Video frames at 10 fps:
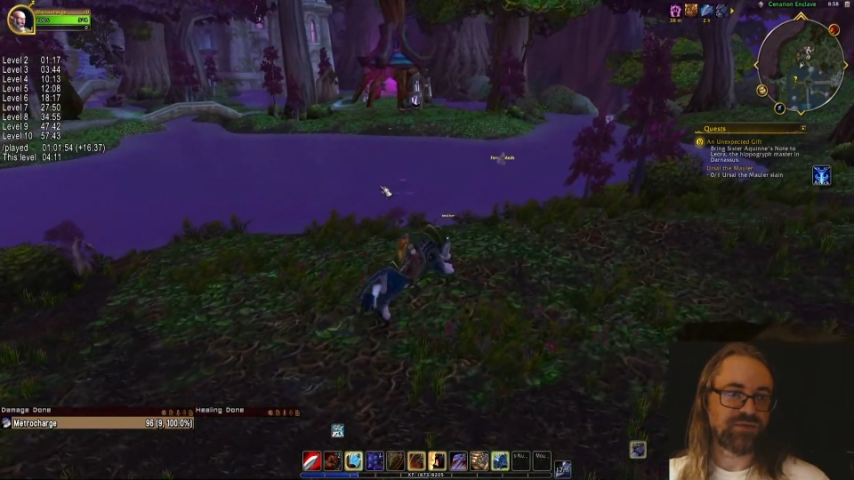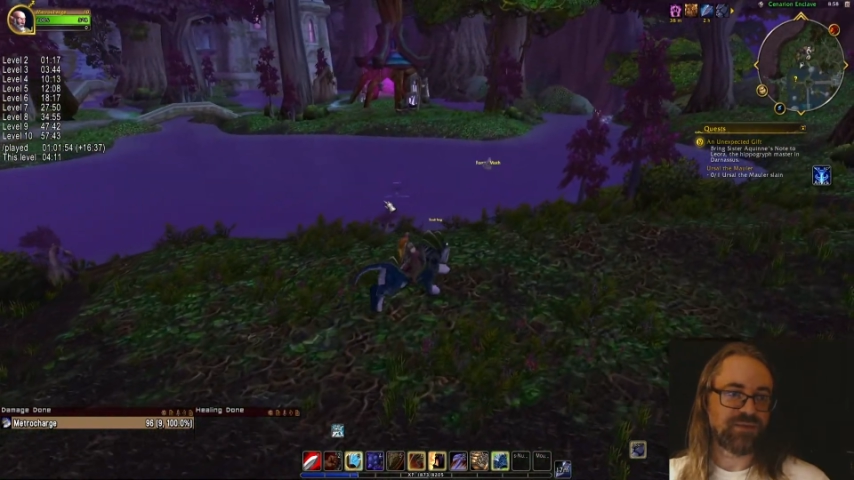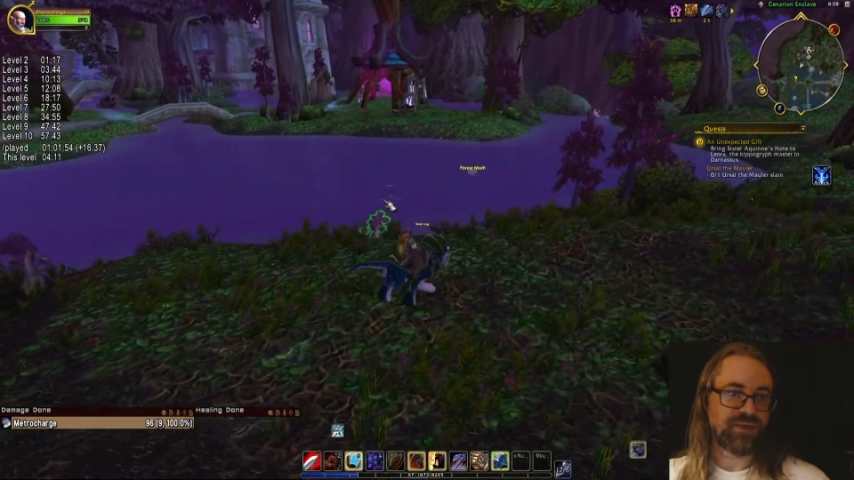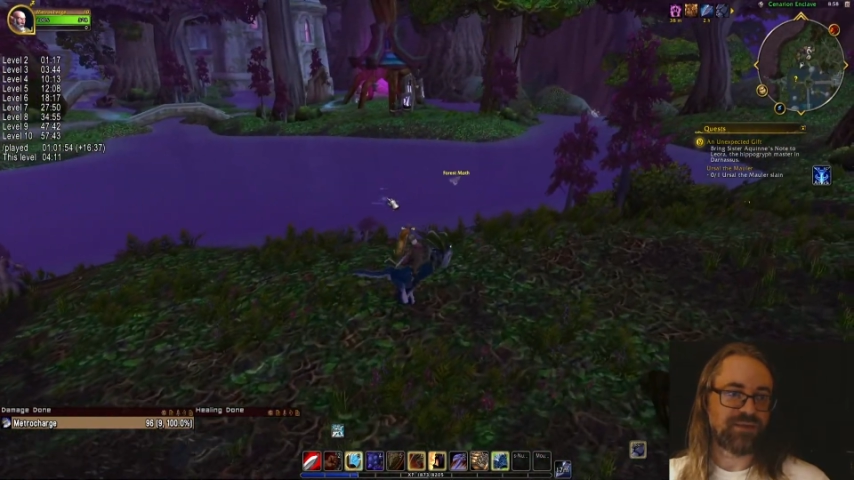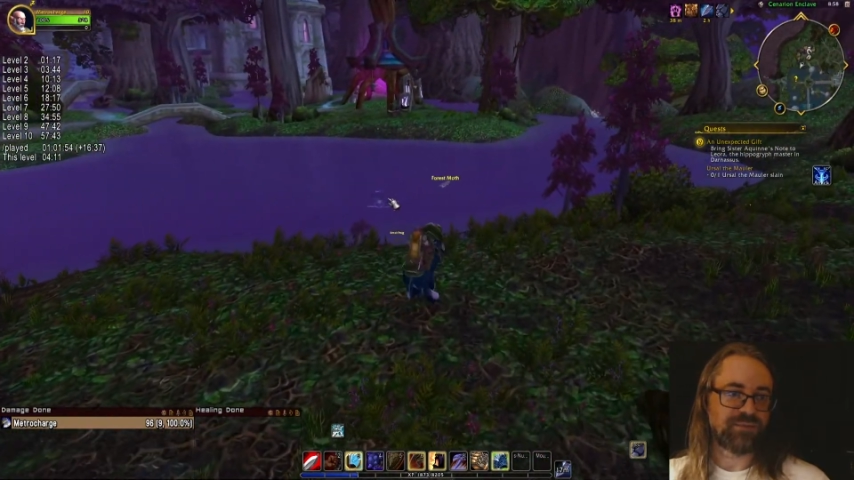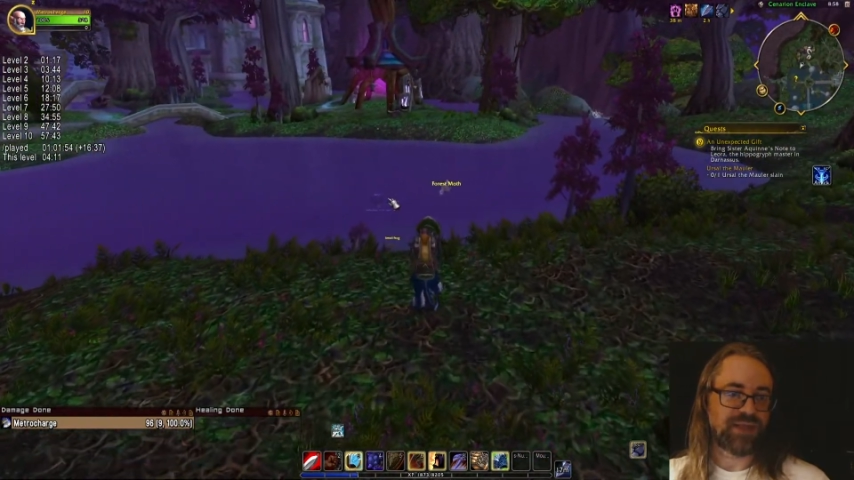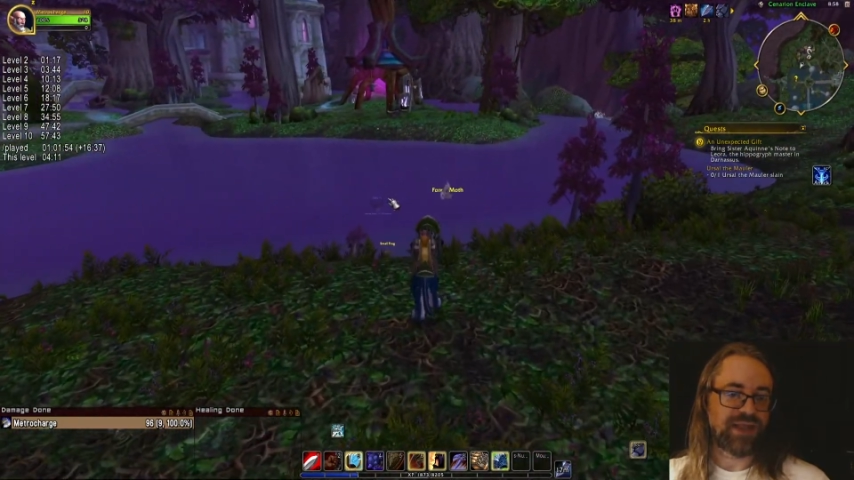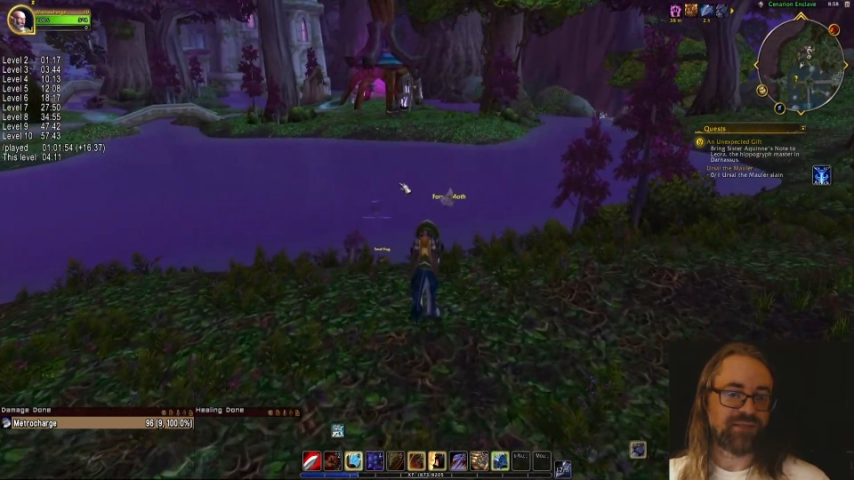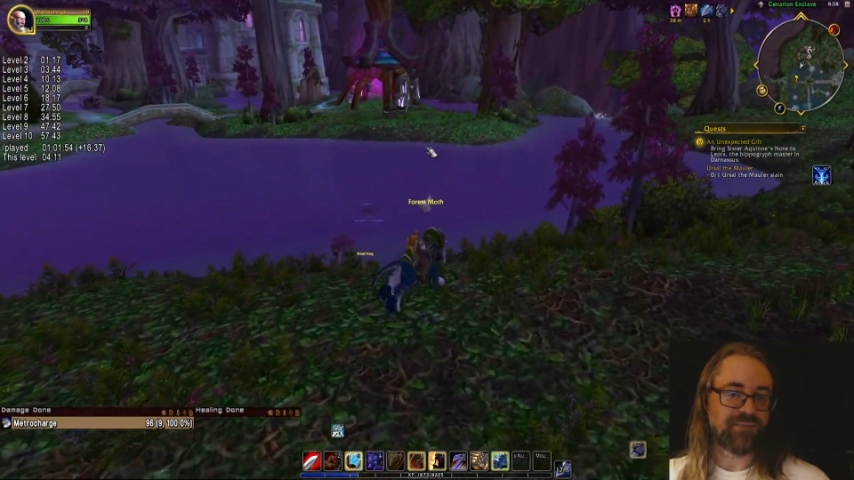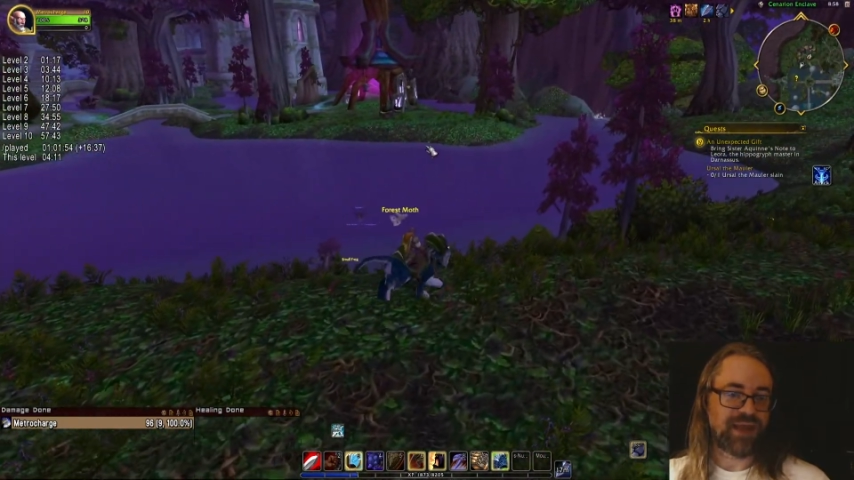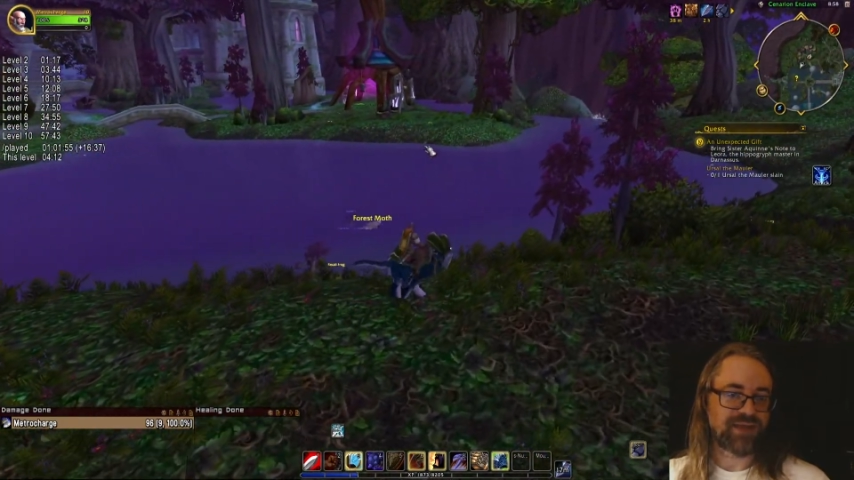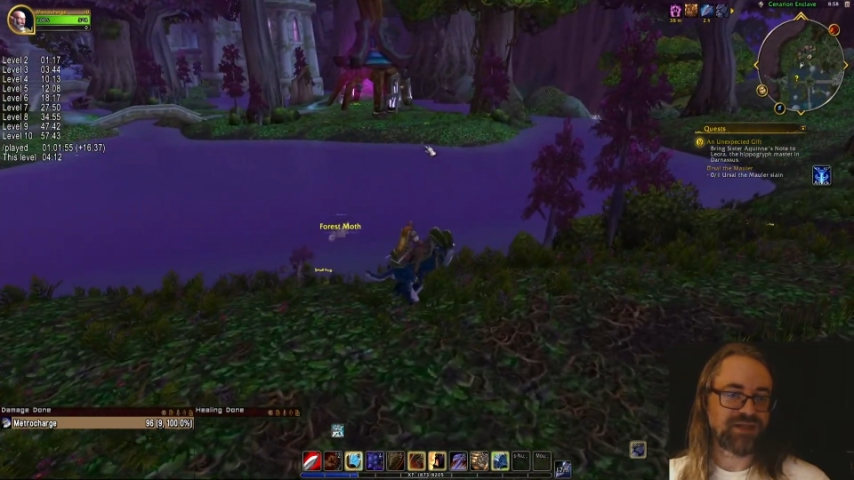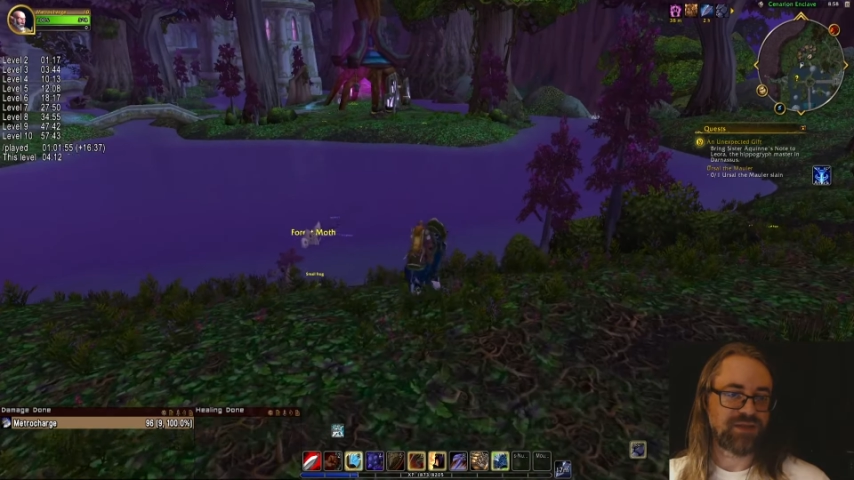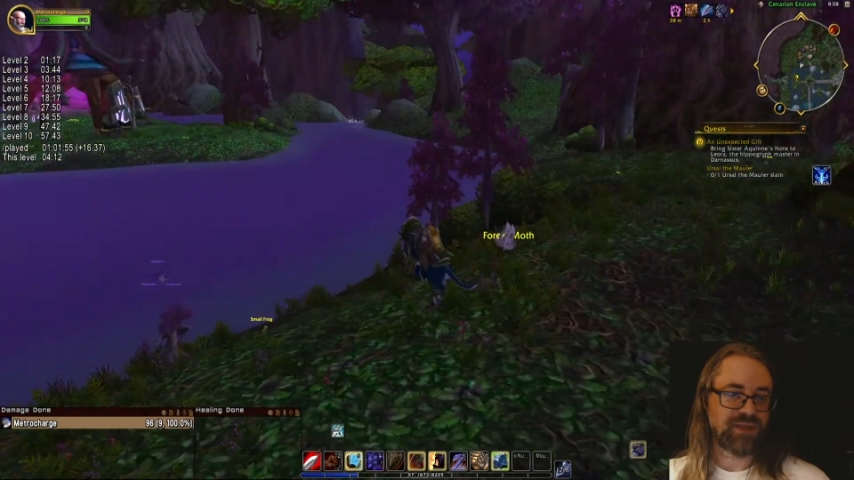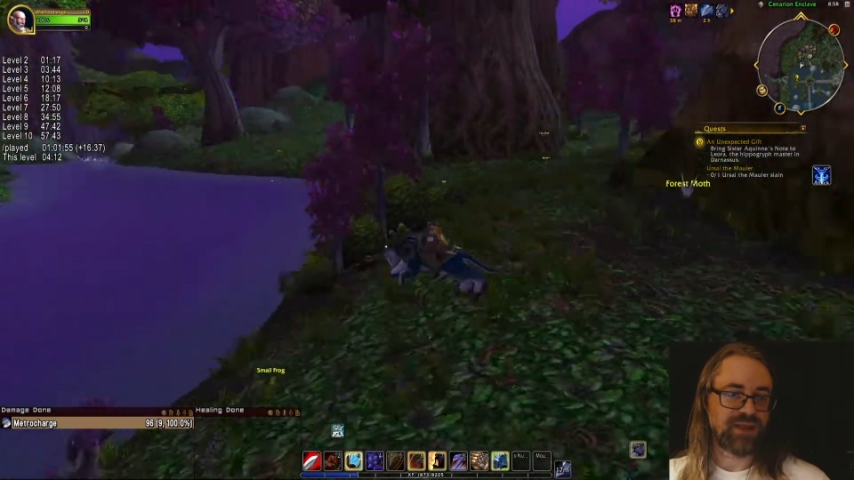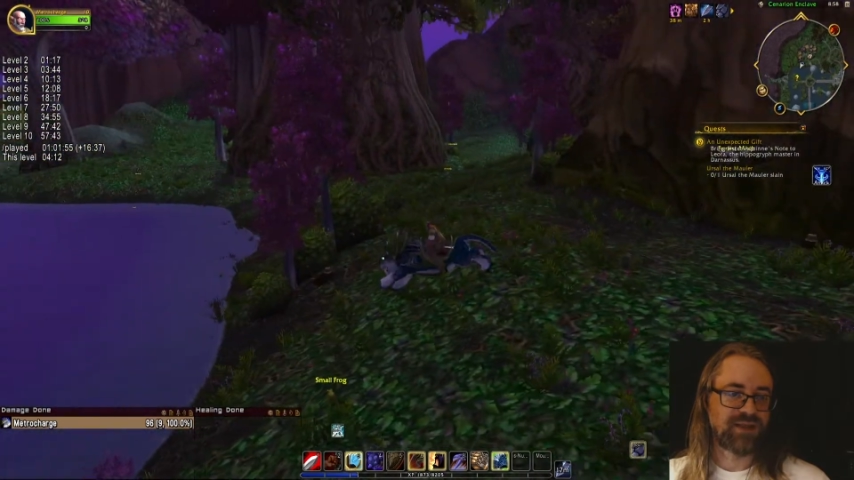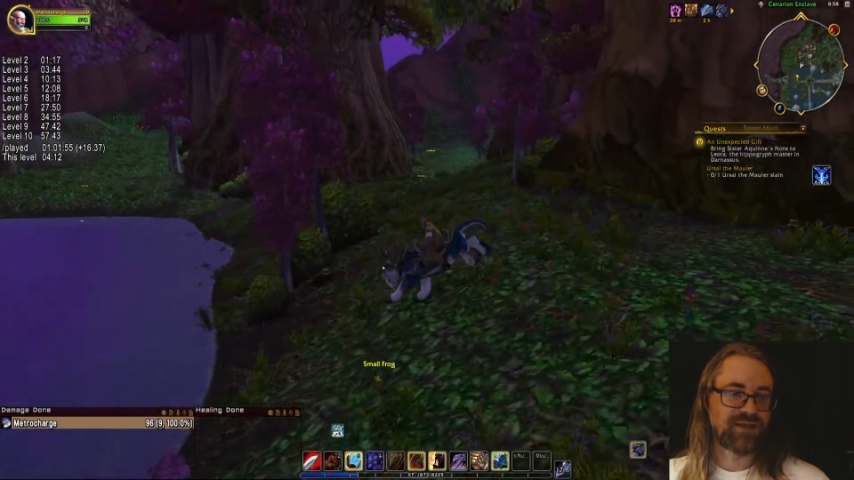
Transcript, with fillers: It really made a big impact on me,